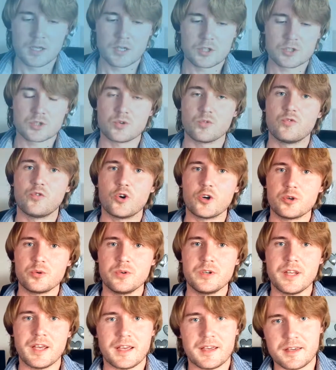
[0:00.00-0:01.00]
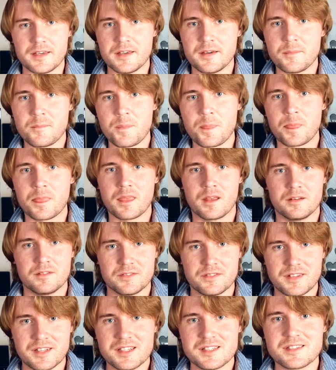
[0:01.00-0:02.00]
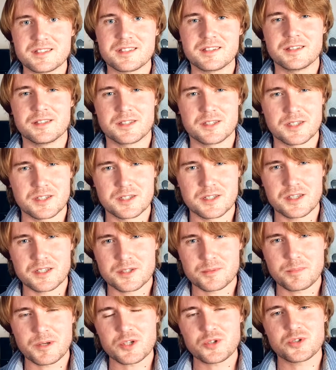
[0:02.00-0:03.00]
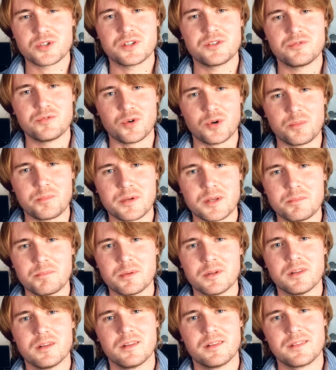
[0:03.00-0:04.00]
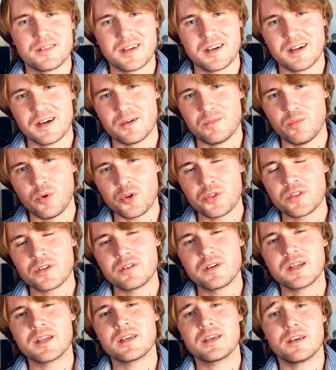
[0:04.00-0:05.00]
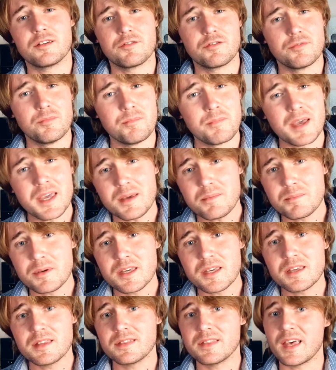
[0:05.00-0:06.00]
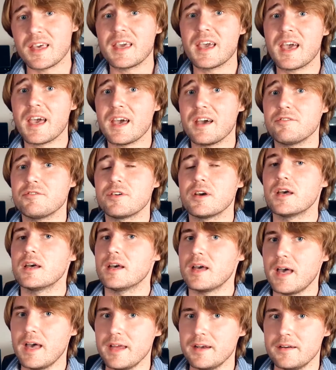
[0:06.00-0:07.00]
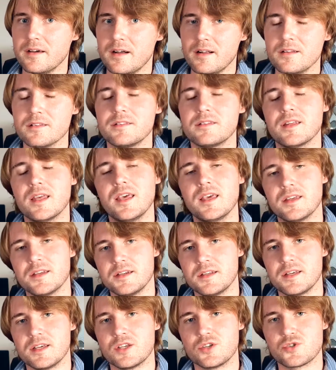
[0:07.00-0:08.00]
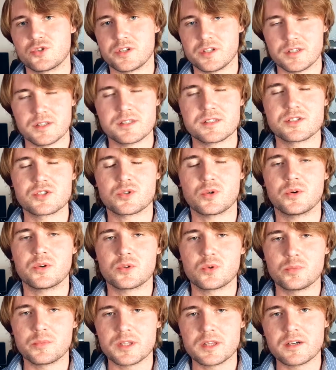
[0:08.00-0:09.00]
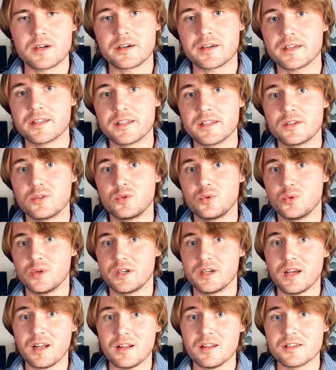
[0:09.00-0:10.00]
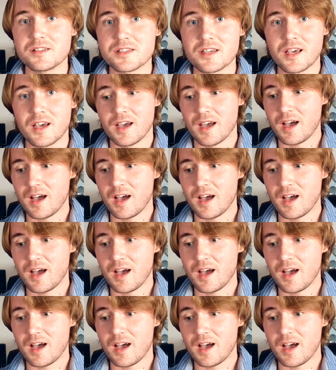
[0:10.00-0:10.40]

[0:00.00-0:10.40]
So for today, this is especially for people that are wondering if maybe they have adult ADHD. This is going to be targeted to adults.